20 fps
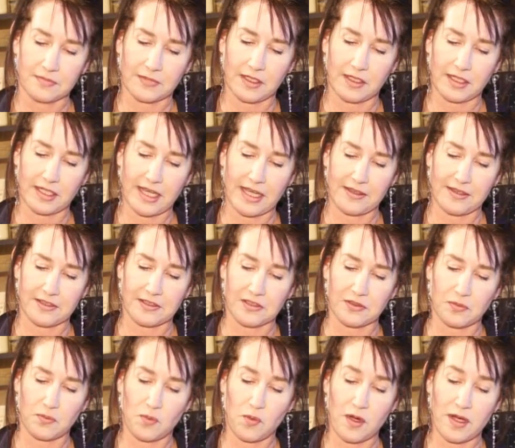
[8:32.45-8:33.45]
And again, this
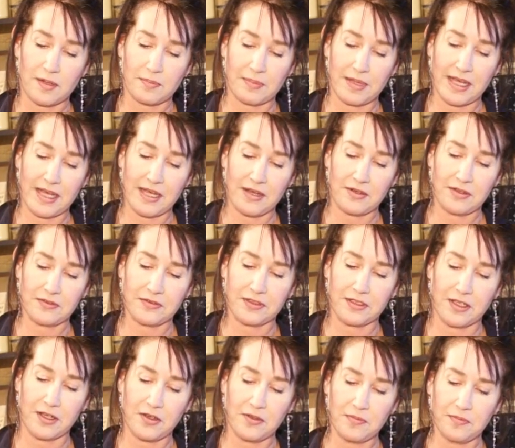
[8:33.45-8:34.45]
is 1 pound of
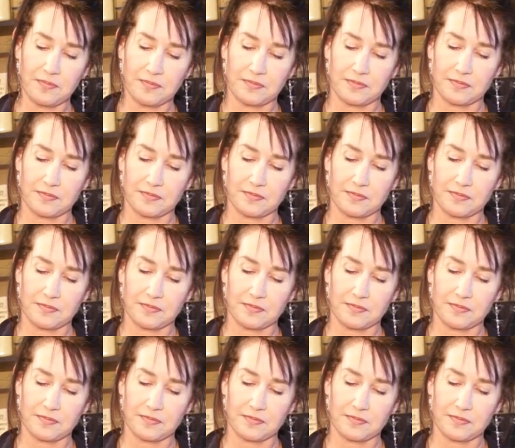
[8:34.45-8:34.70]
soap.